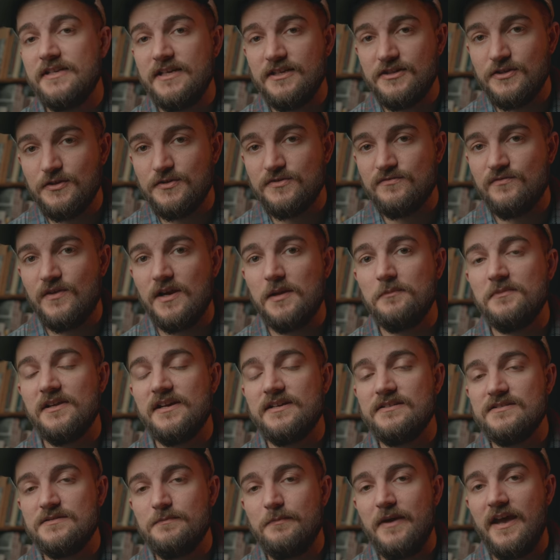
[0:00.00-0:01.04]
get those frame
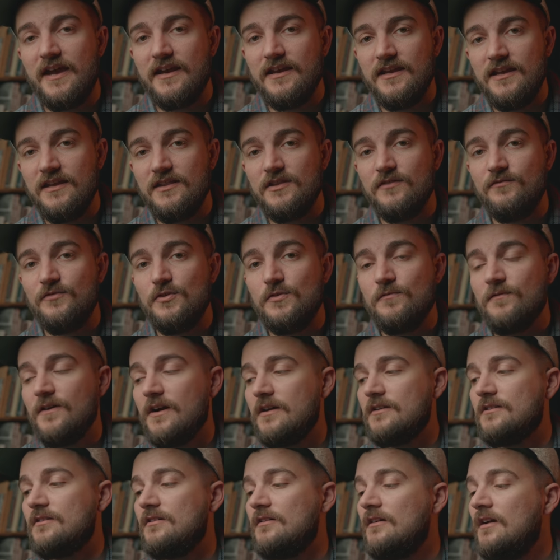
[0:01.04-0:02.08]
lines back in the
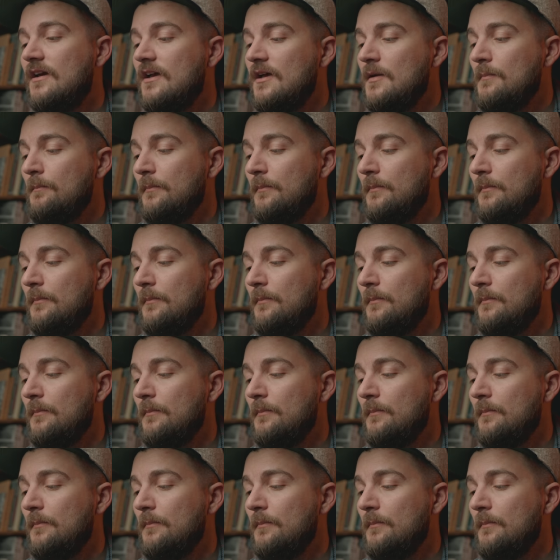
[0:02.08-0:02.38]
viewfinder.